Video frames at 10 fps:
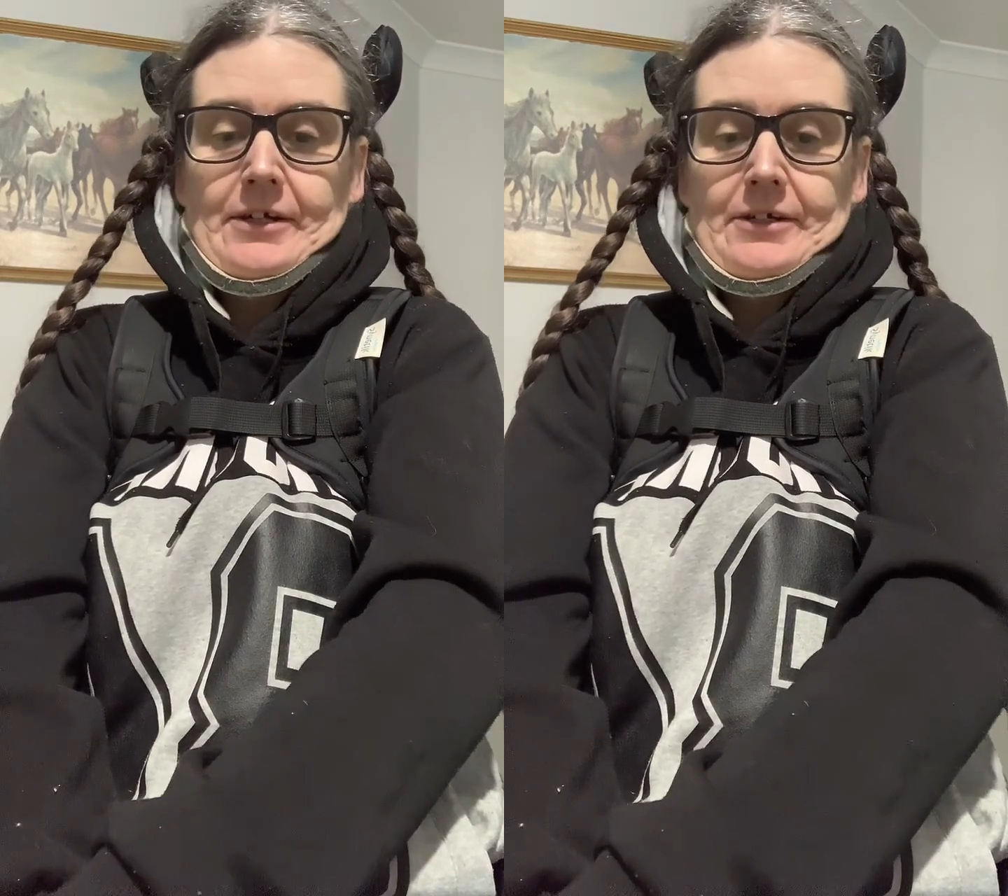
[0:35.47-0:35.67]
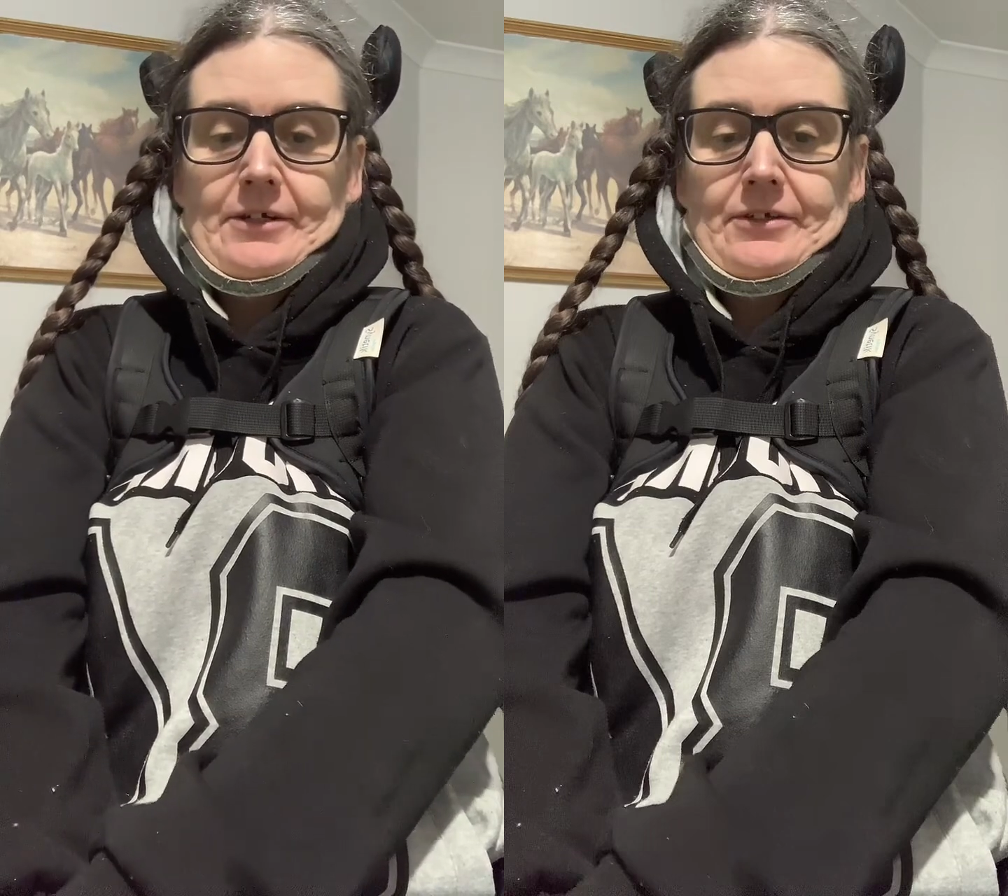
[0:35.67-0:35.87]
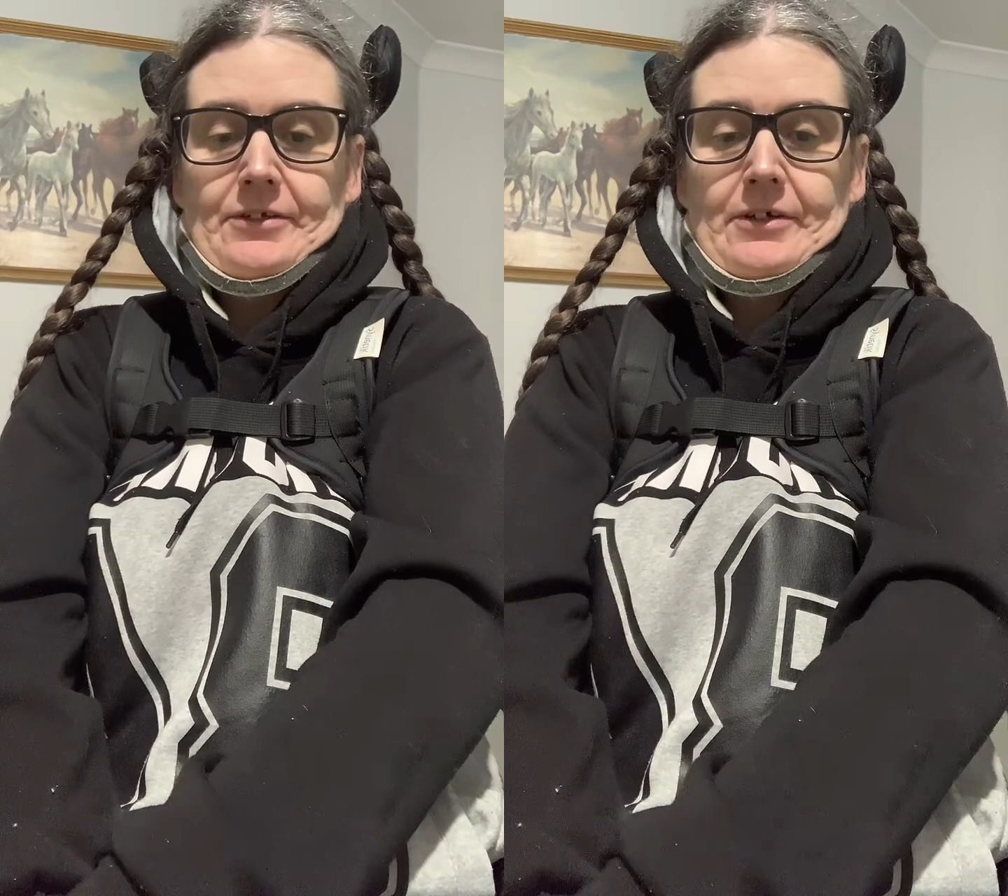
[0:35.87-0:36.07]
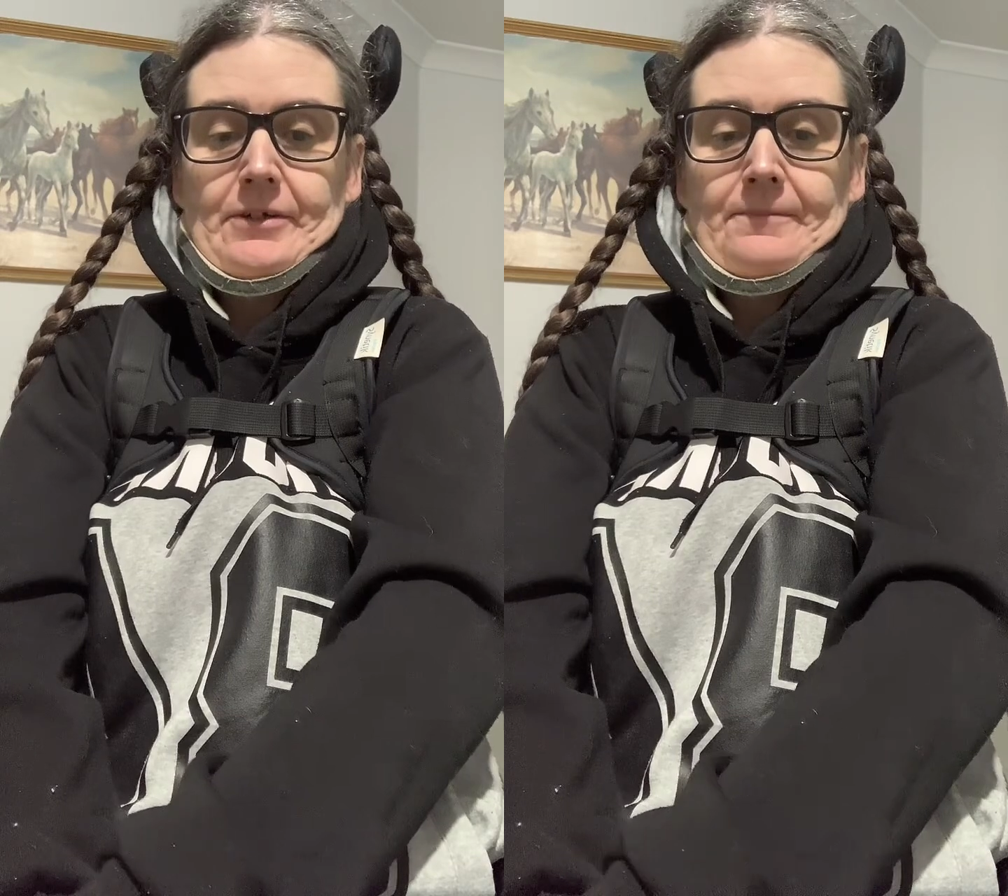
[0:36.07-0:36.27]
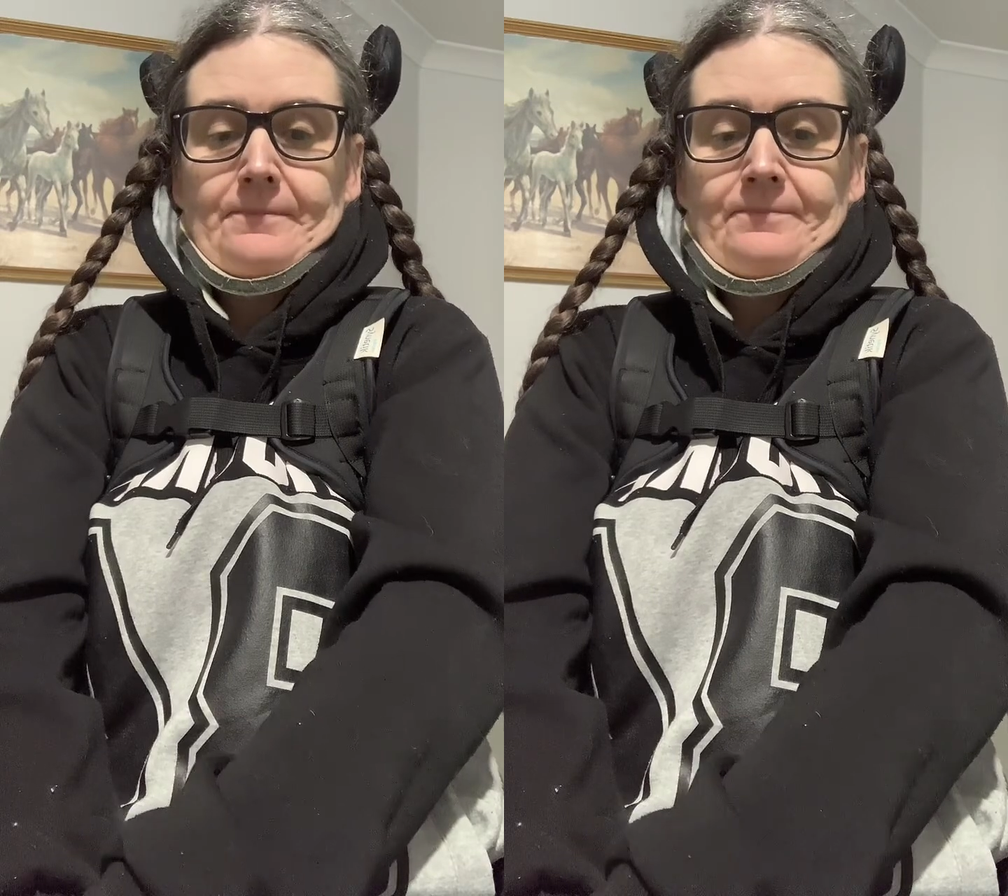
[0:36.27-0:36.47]

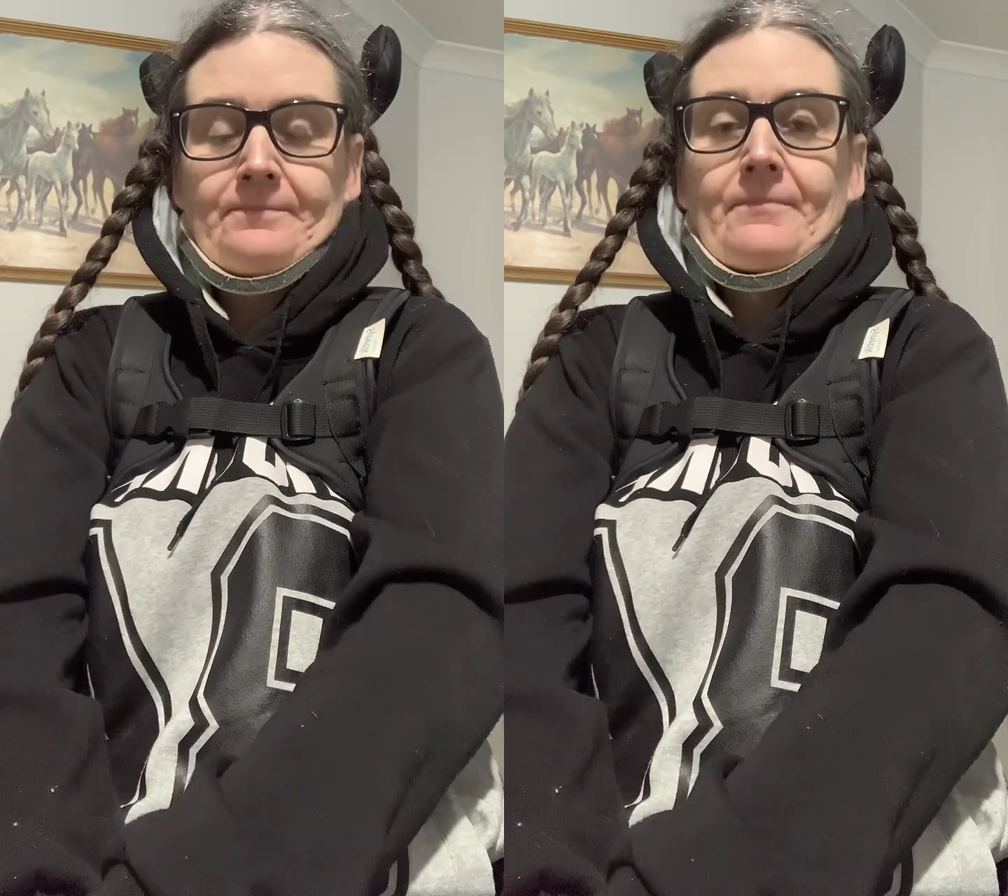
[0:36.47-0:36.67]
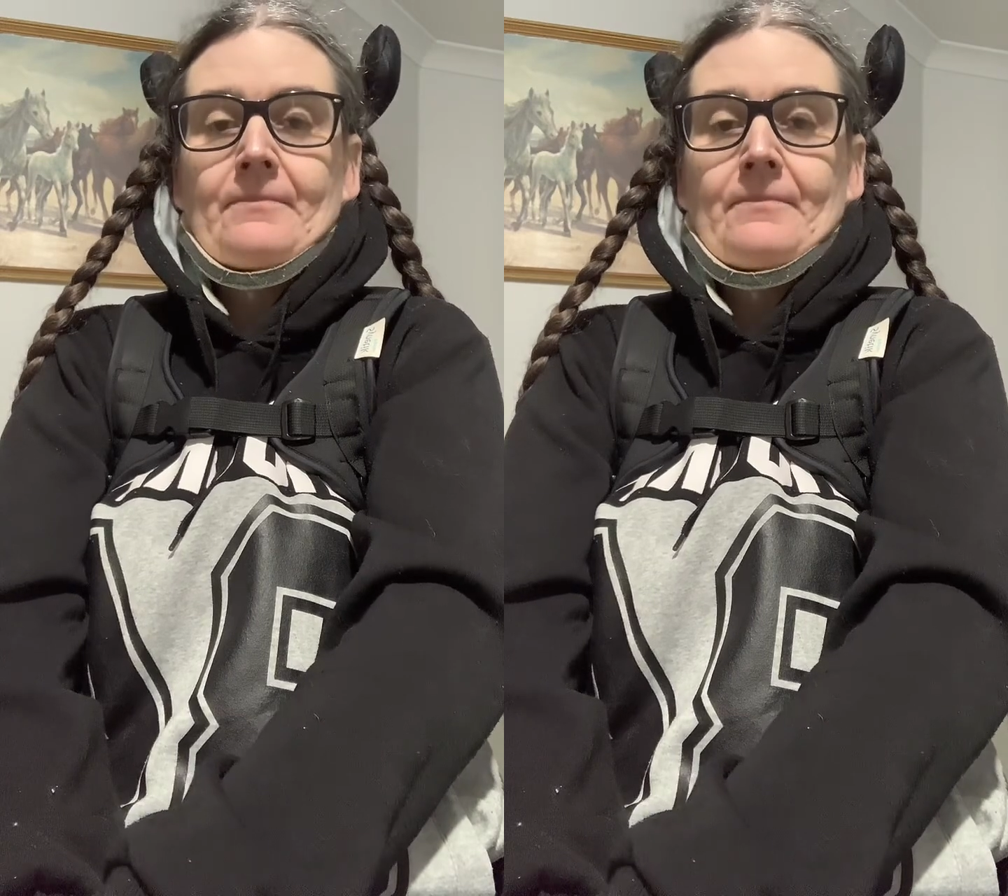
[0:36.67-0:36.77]
and